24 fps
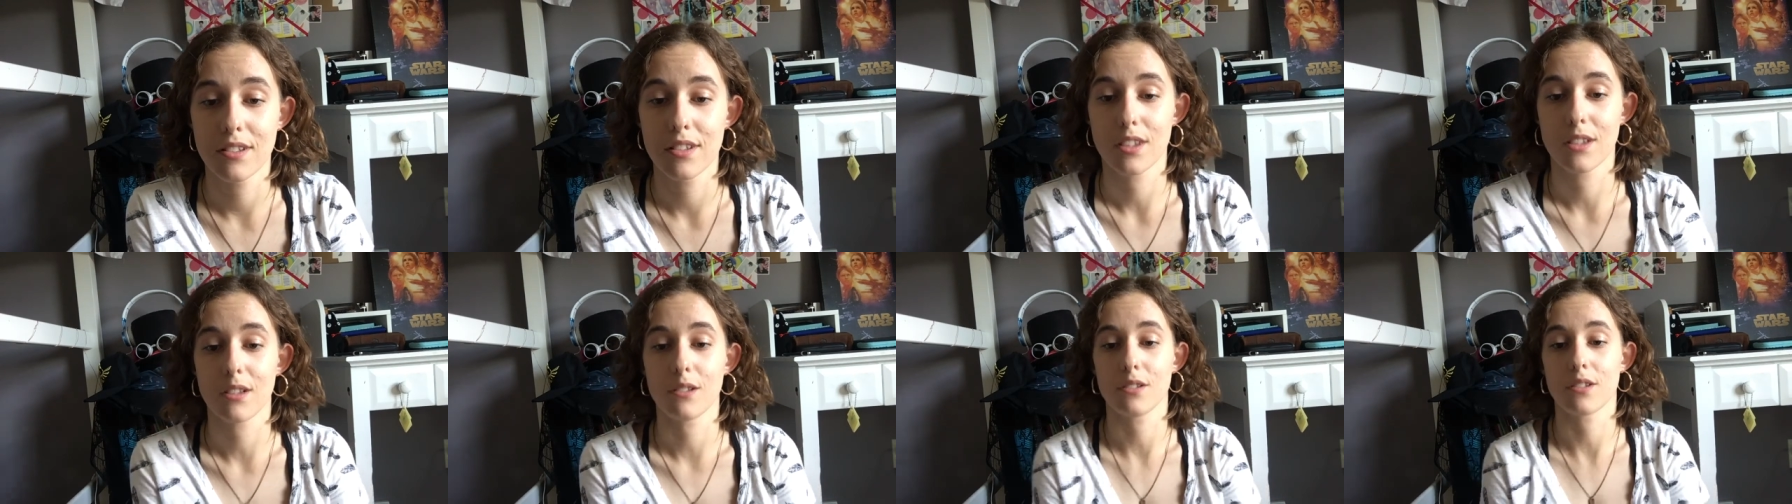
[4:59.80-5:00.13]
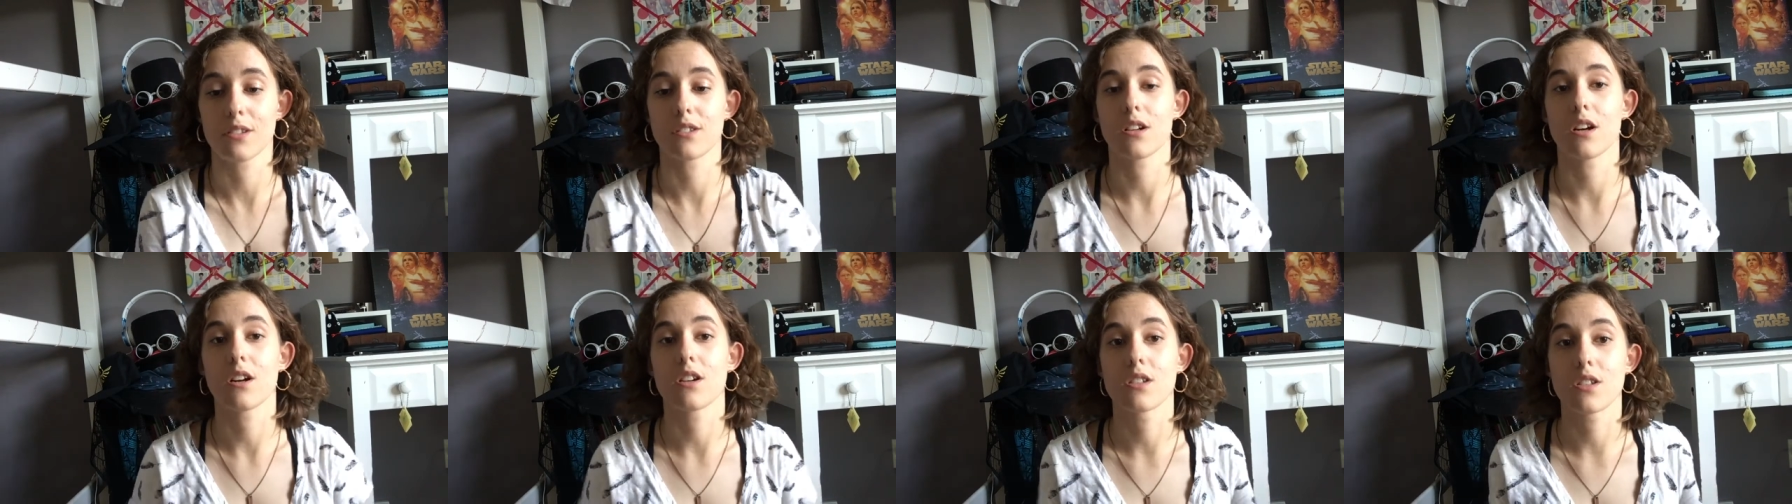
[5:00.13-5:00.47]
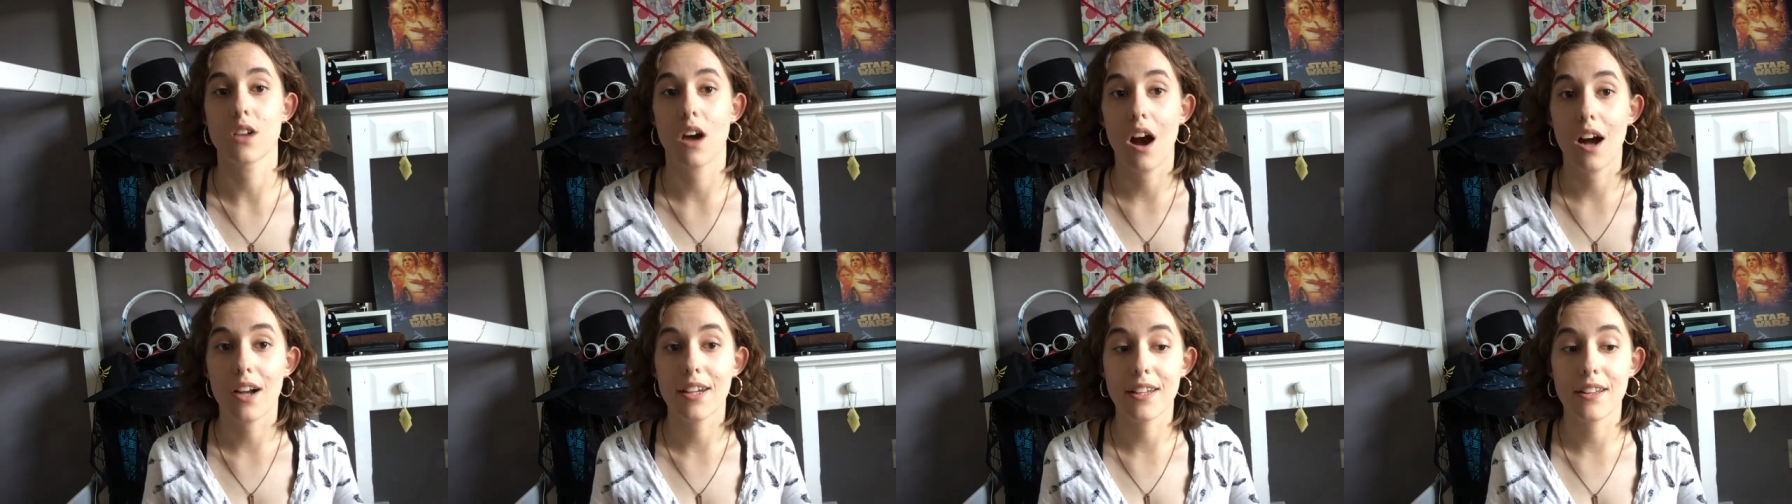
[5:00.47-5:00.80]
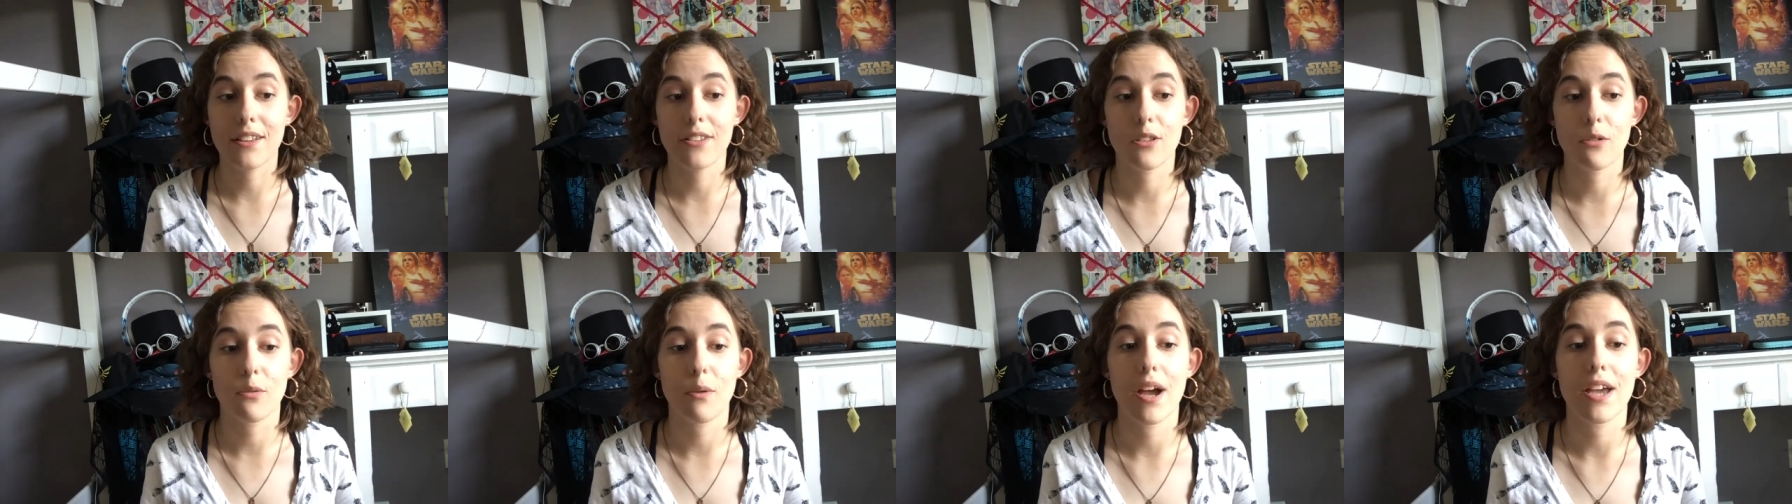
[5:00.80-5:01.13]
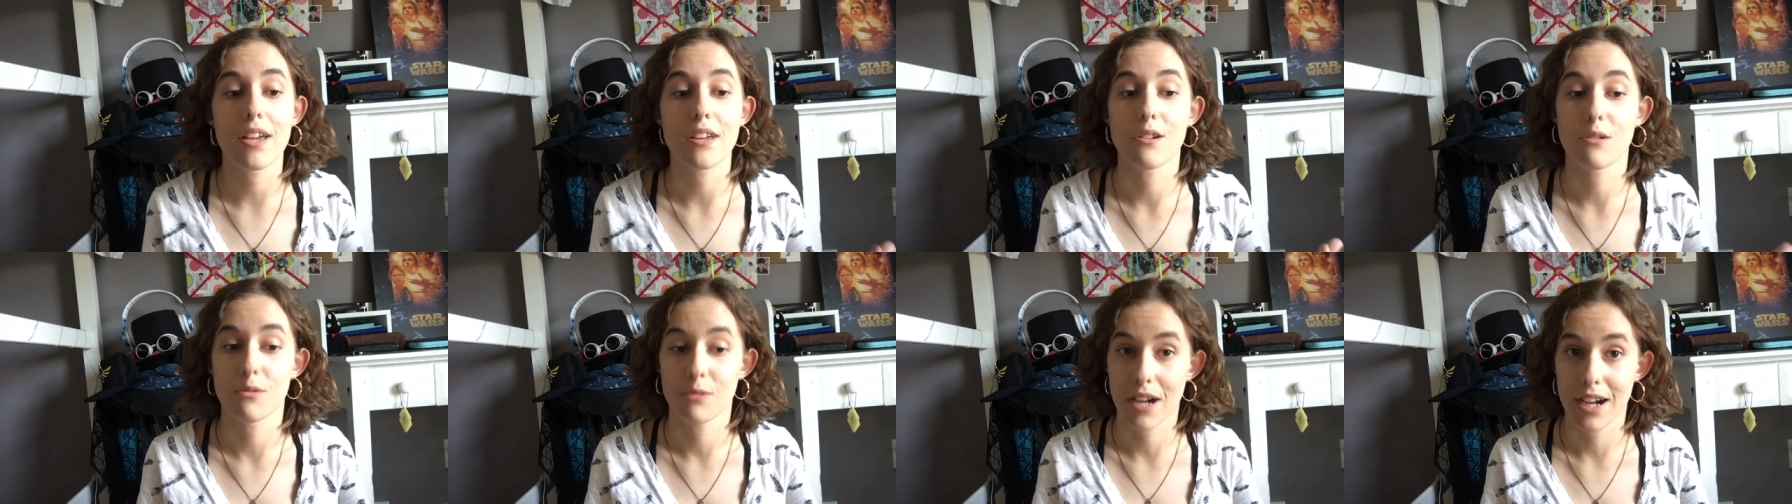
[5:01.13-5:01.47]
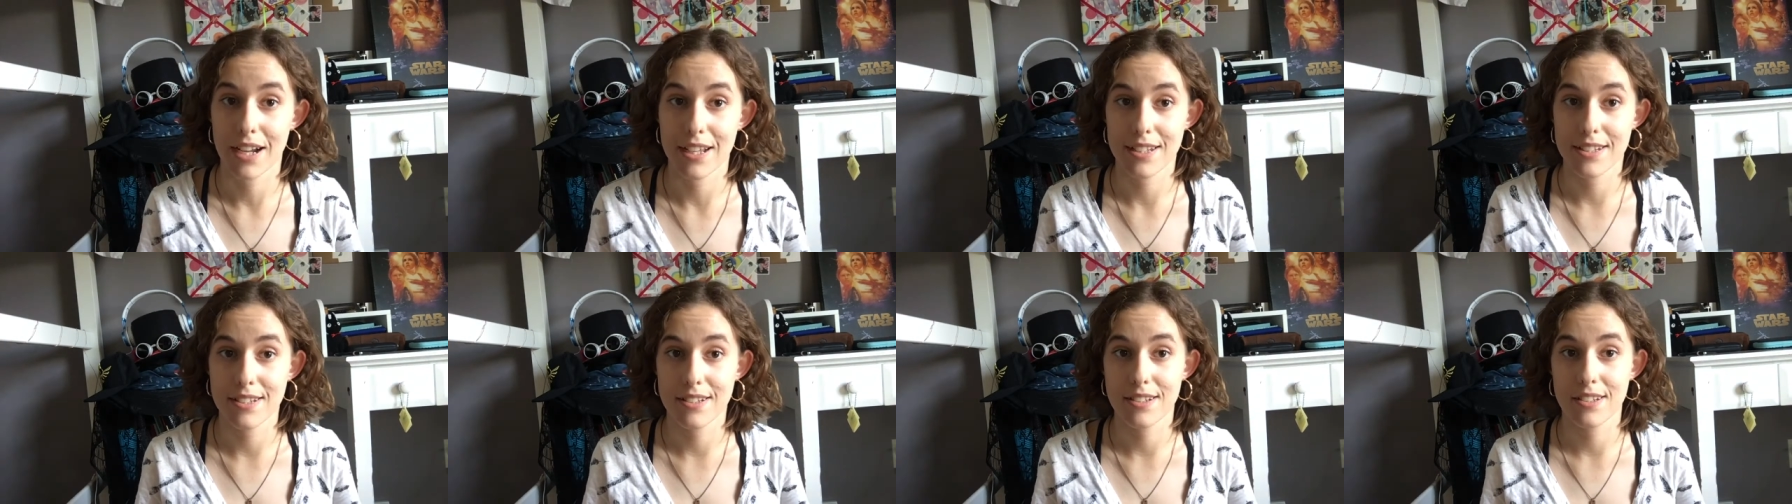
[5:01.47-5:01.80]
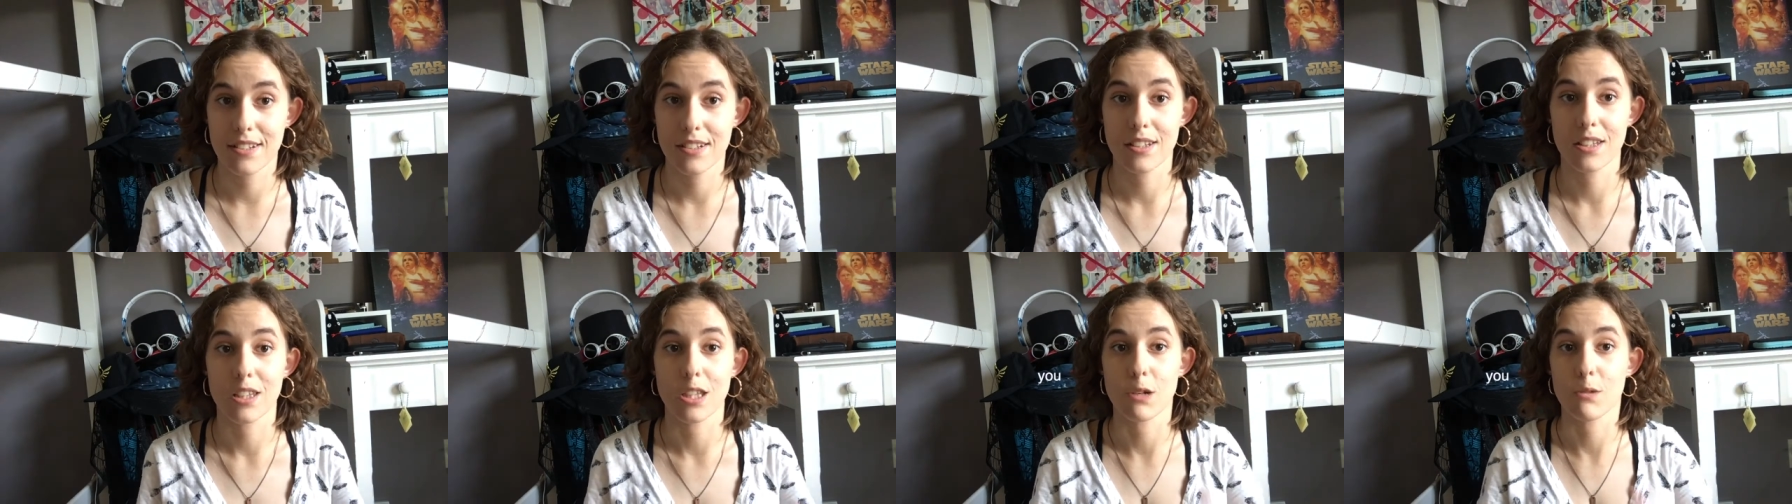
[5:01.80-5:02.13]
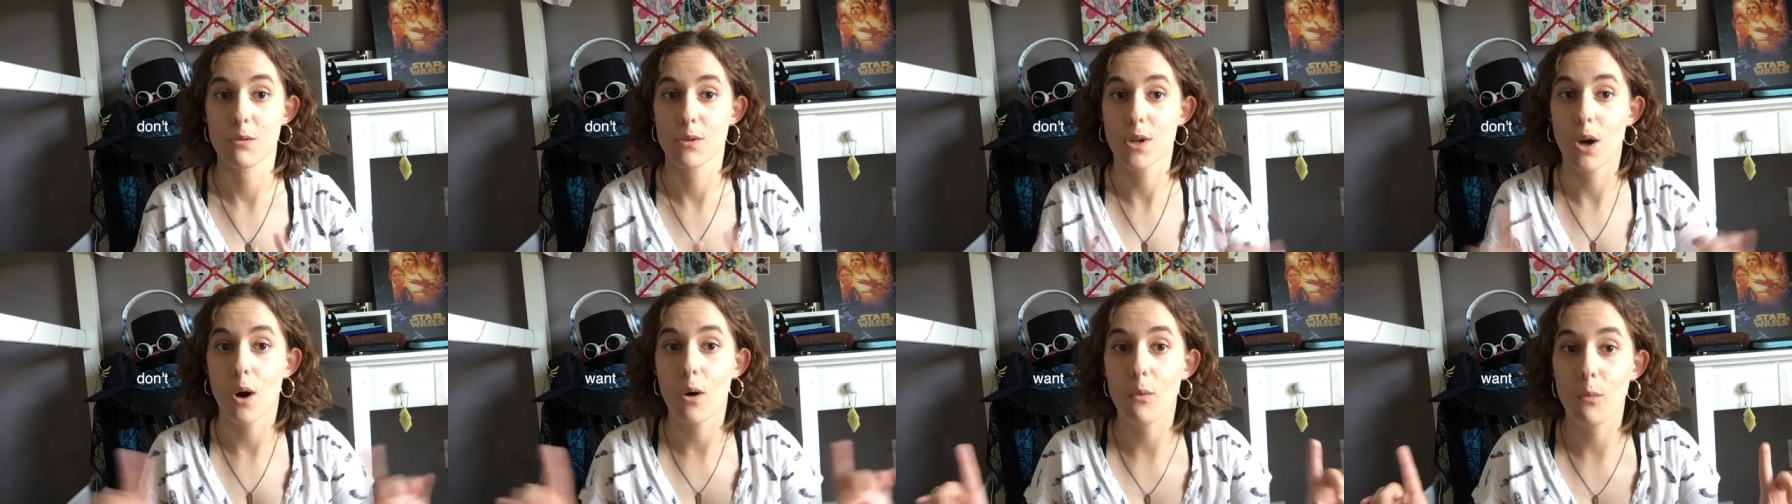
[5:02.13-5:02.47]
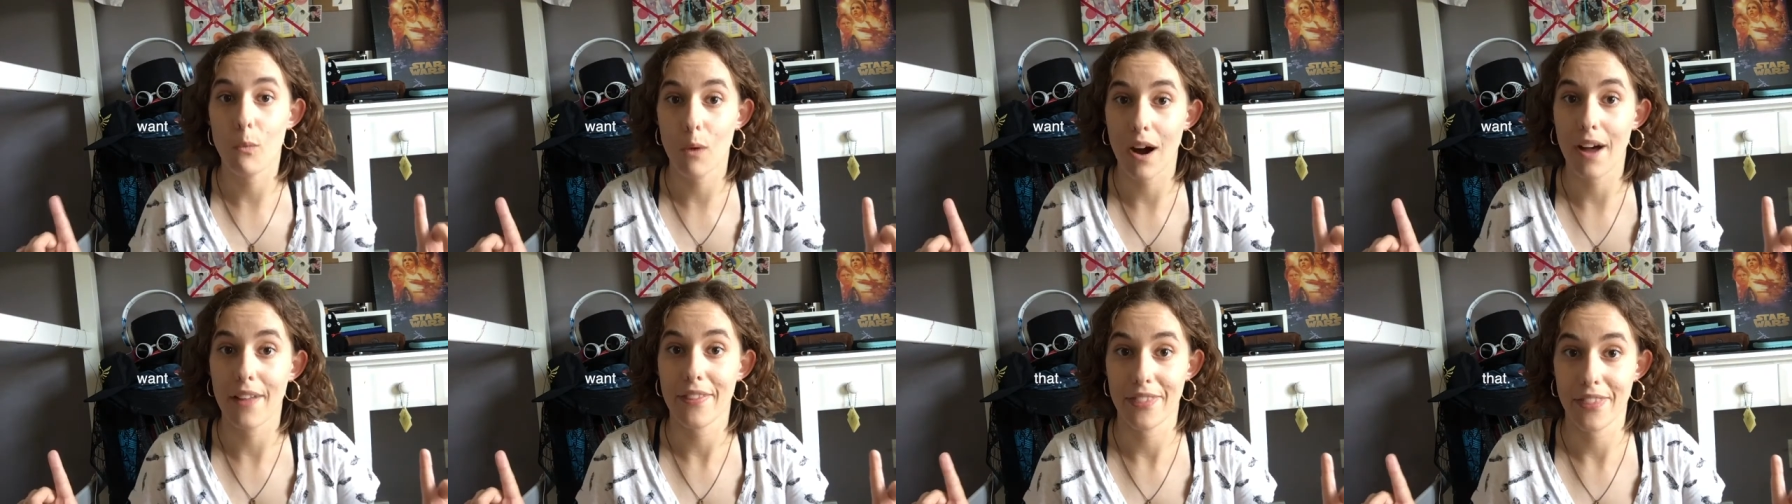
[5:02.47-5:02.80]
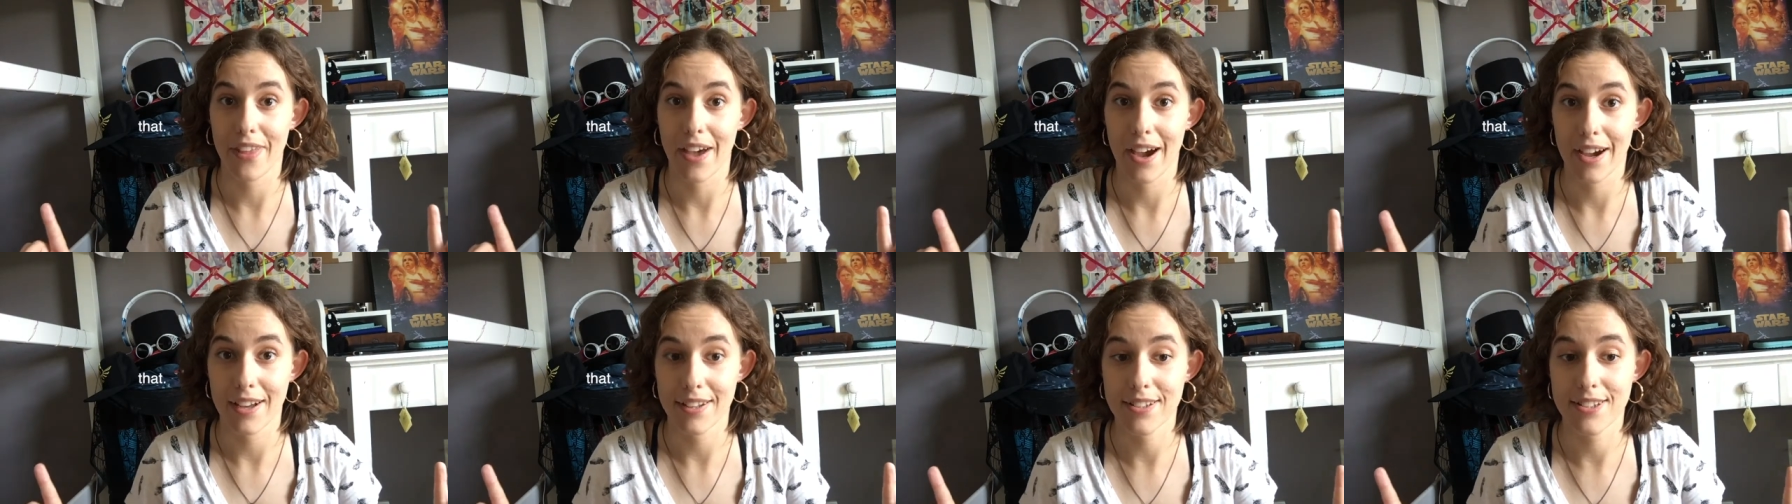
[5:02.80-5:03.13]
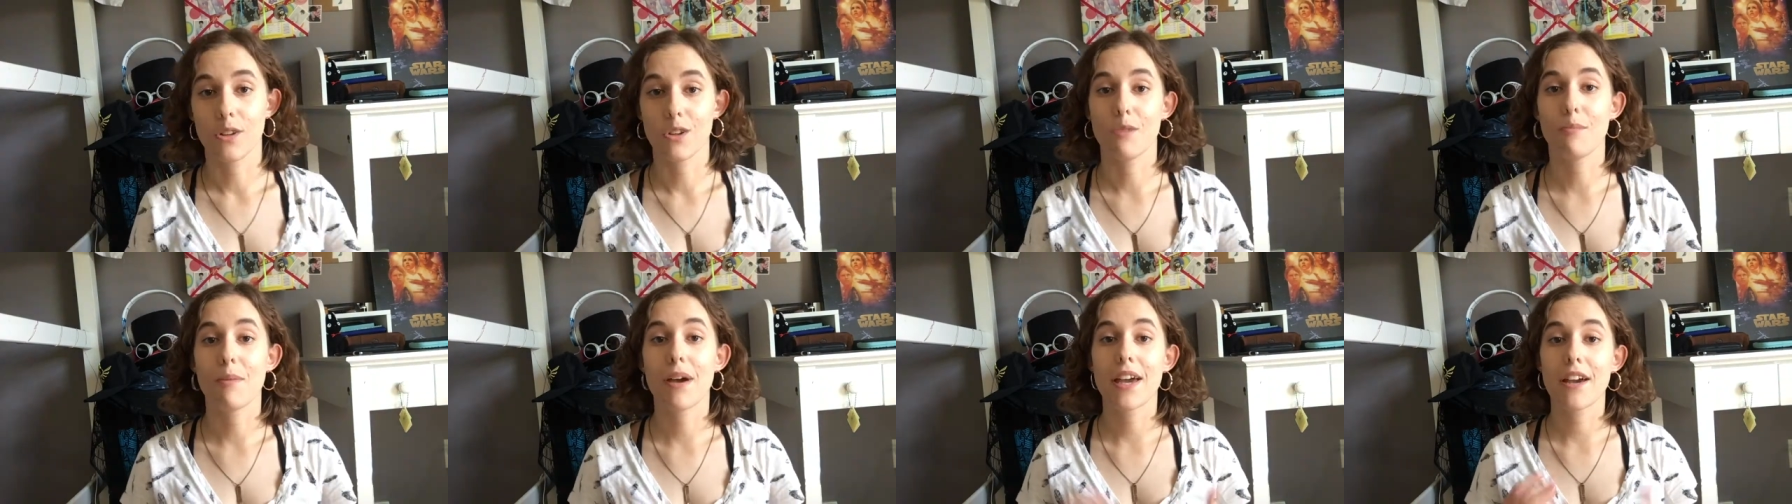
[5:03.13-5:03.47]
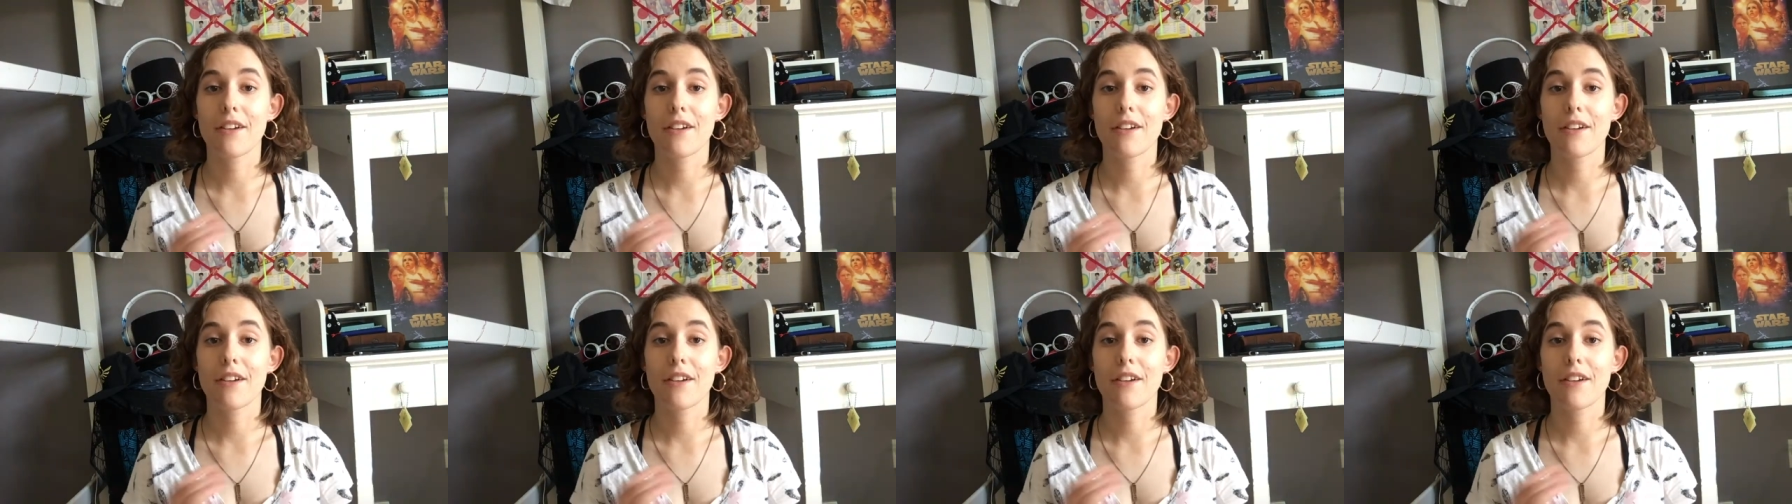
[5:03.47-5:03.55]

You'll start talking the way you write. You don't want that. You may